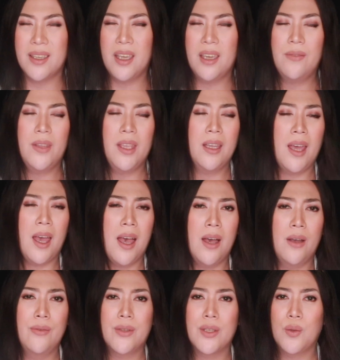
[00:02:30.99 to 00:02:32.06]
evening
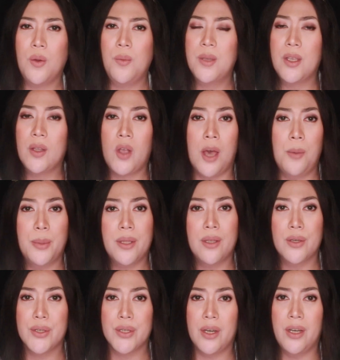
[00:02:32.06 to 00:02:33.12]
gowns, swimsuit
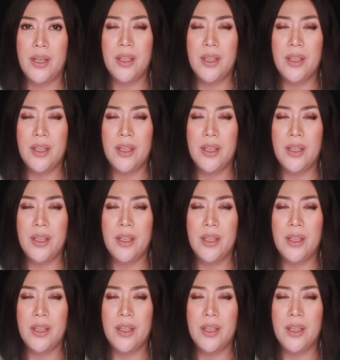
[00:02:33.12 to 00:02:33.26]
competition,